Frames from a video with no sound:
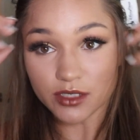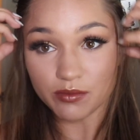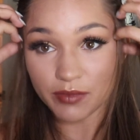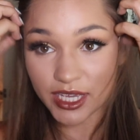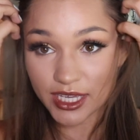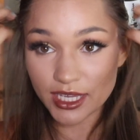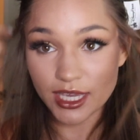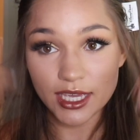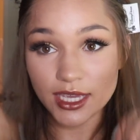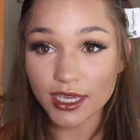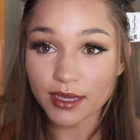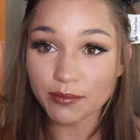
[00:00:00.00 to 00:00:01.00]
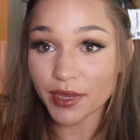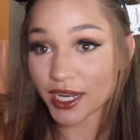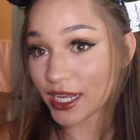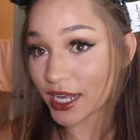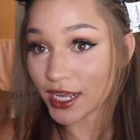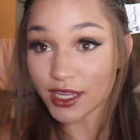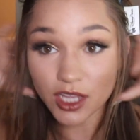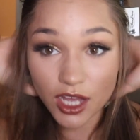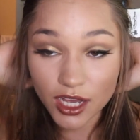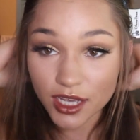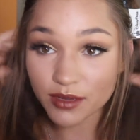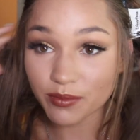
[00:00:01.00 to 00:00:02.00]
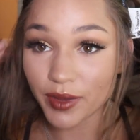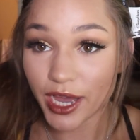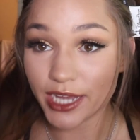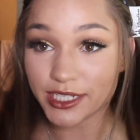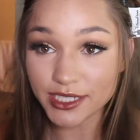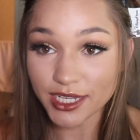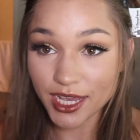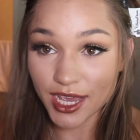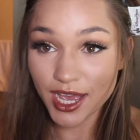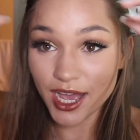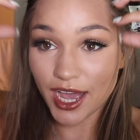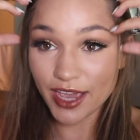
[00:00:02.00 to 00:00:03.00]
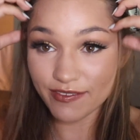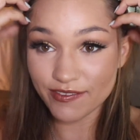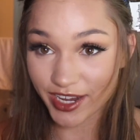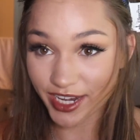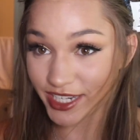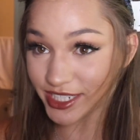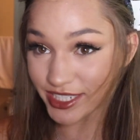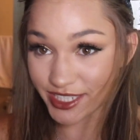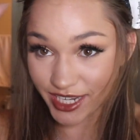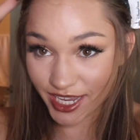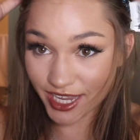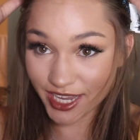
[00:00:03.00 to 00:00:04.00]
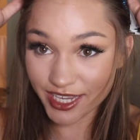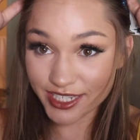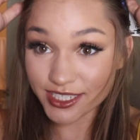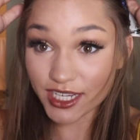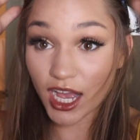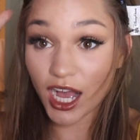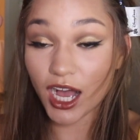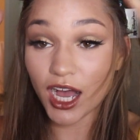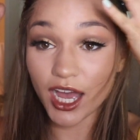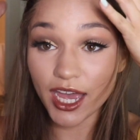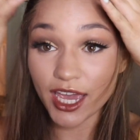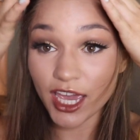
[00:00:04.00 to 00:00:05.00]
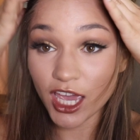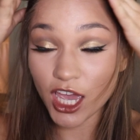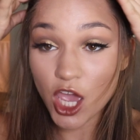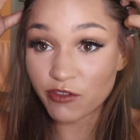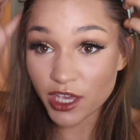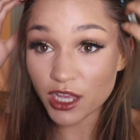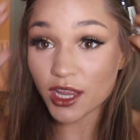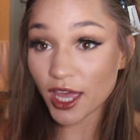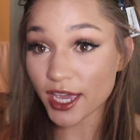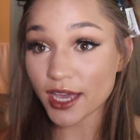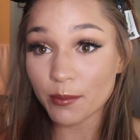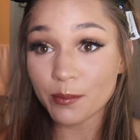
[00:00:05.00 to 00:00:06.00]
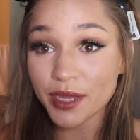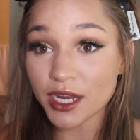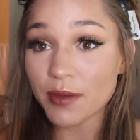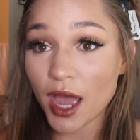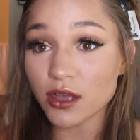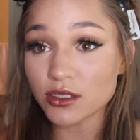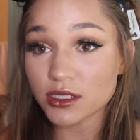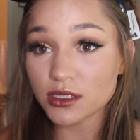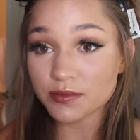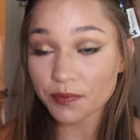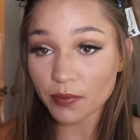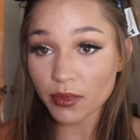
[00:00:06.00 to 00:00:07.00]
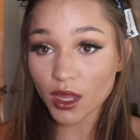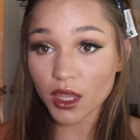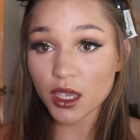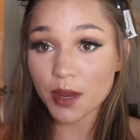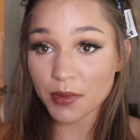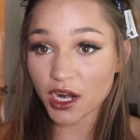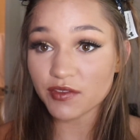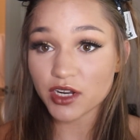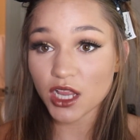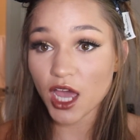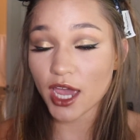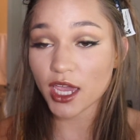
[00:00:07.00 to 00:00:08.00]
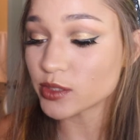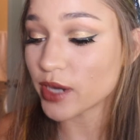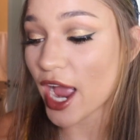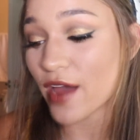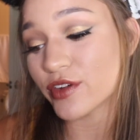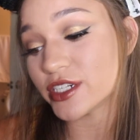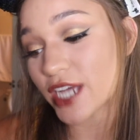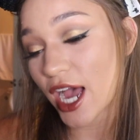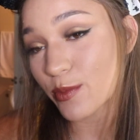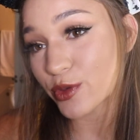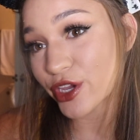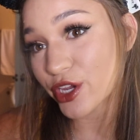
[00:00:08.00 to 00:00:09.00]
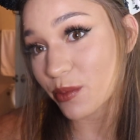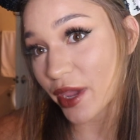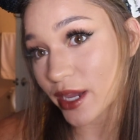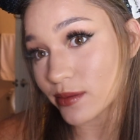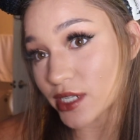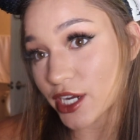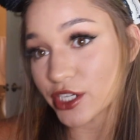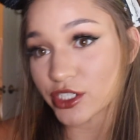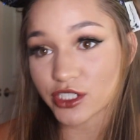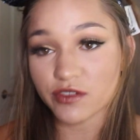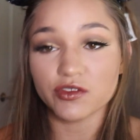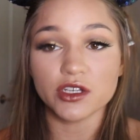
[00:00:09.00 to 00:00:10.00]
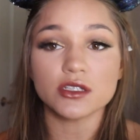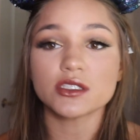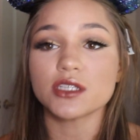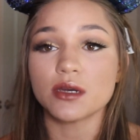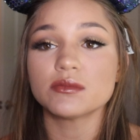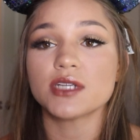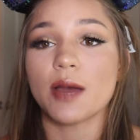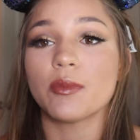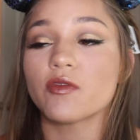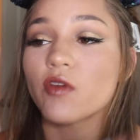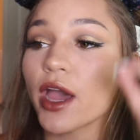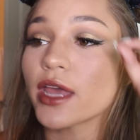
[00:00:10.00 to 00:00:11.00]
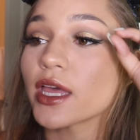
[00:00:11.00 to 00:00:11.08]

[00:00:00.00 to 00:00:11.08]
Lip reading: Mickey Minnie look. But I finished and I feel like Minnie Mouse. I'm not even gonna lie. I swear every time you get your makeup done, you just feel some type of way.